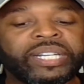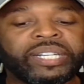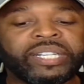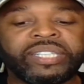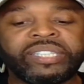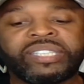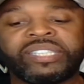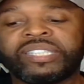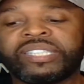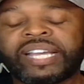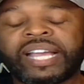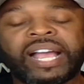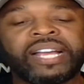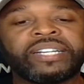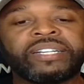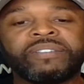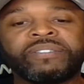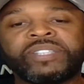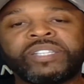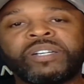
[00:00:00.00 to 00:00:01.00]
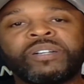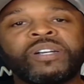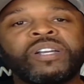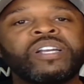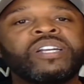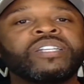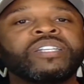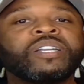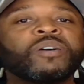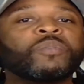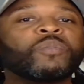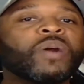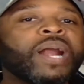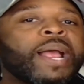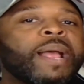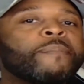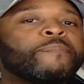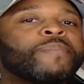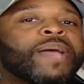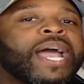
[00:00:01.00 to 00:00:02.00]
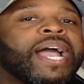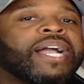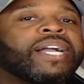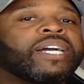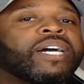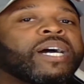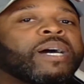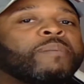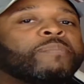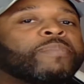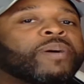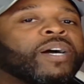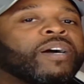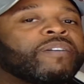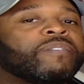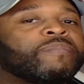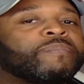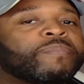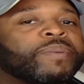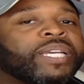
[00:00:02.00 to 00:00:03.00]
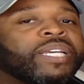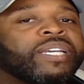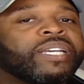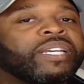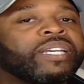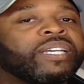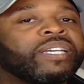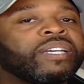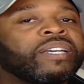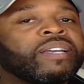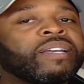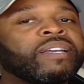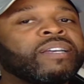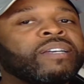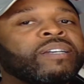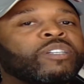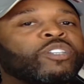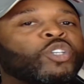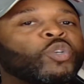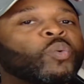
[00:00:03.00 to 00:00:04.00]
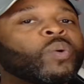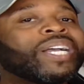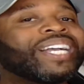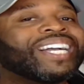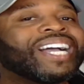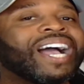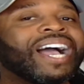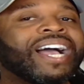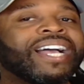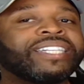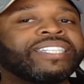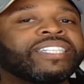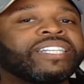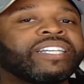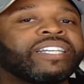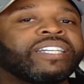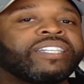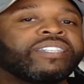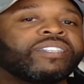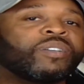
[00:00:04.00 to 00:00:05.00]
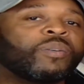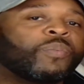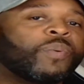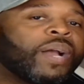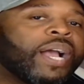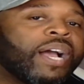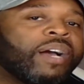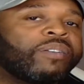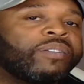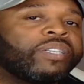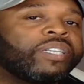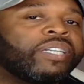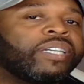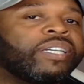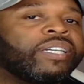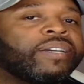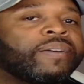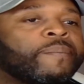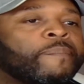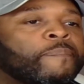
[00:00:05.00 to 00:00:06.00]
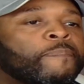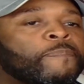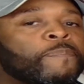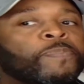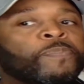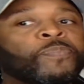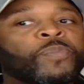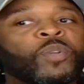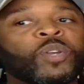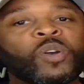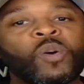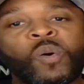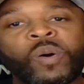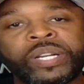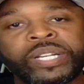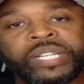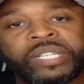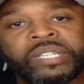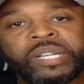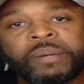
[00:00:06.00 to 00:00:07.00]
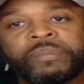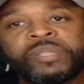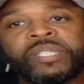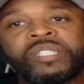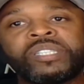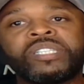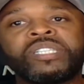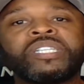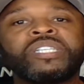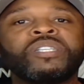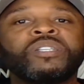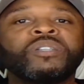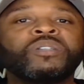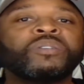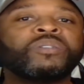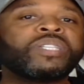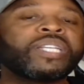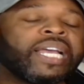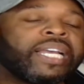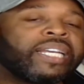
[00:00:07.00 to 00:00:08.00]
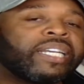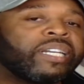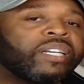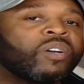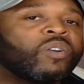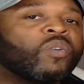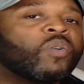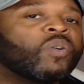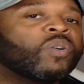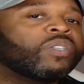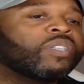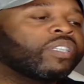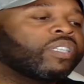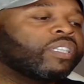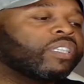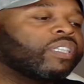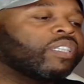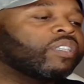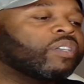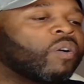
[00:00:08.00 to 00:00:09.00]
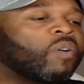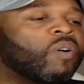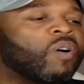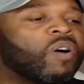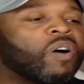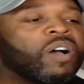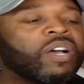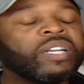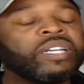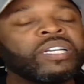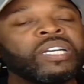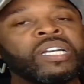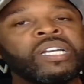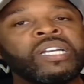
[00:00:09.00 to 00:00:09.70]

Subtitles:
And this is kind of the ramp back up of me doing content surrounding going to WGU, taking the courses, and so on.